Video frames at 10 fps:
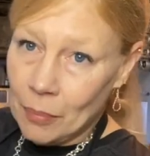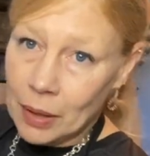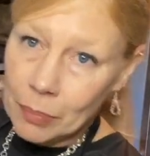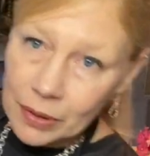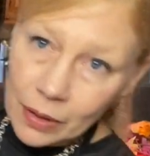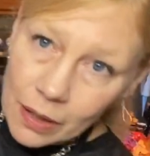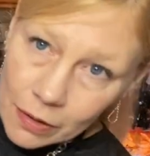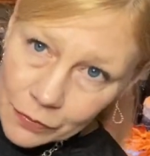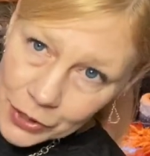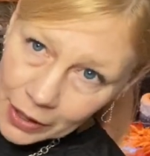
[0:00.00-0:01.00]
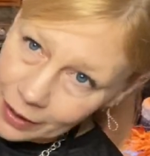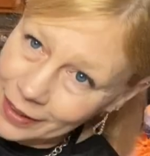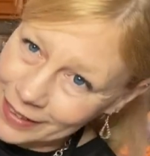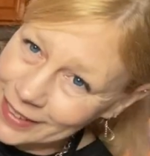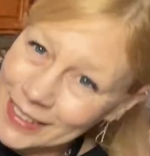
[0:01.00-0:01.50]
my beloved
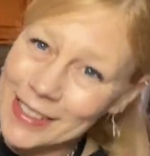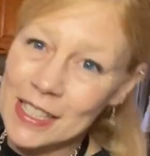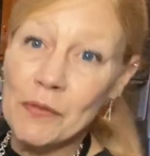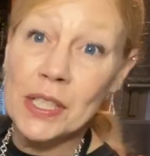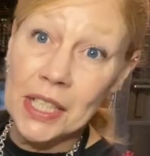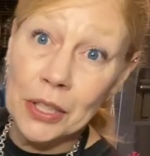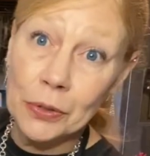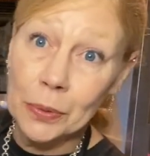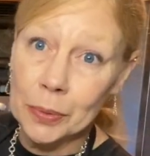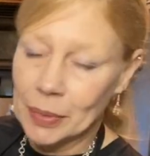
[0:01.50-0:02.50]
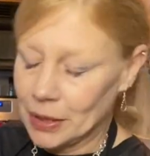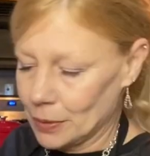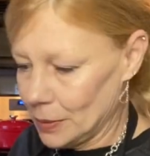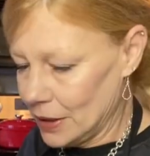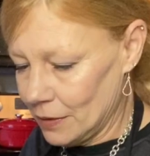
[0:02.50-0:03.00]
17-year-old
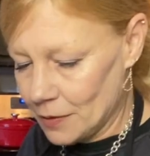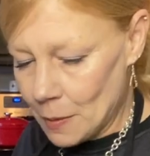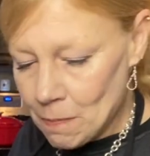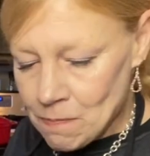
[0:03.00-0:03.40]
microwave,